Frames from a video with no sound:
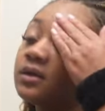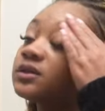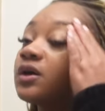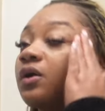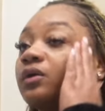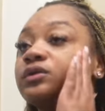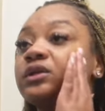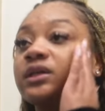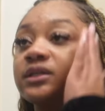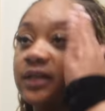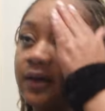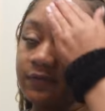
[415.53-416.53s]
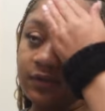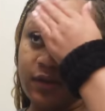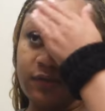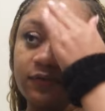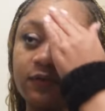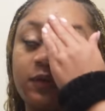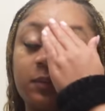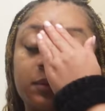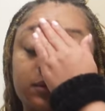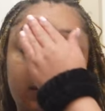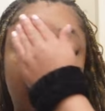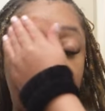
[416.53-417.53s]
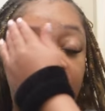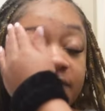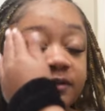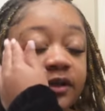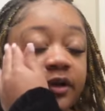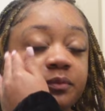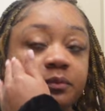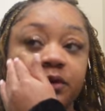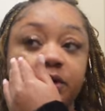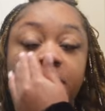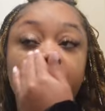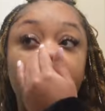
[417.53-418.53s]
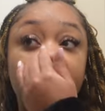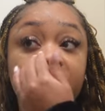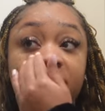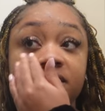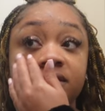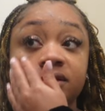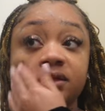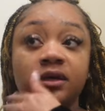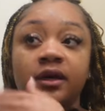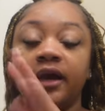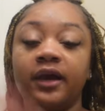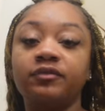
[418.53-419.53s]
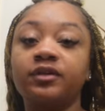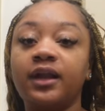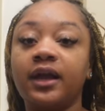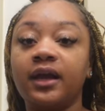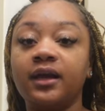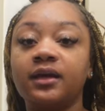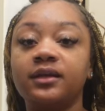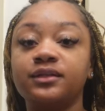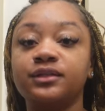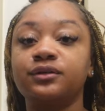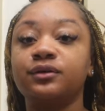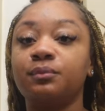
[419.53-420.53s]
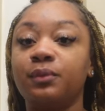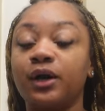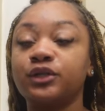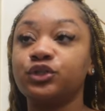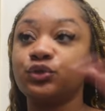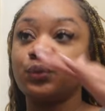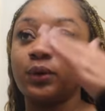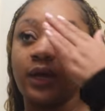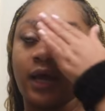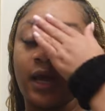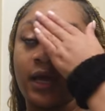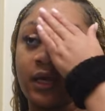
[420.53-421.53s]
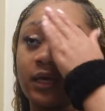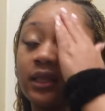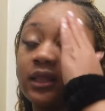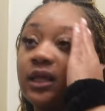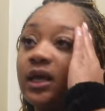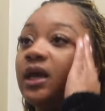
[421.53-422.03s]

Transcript: So Ulta is having their 50% off certain beauty brands every day until March 28th.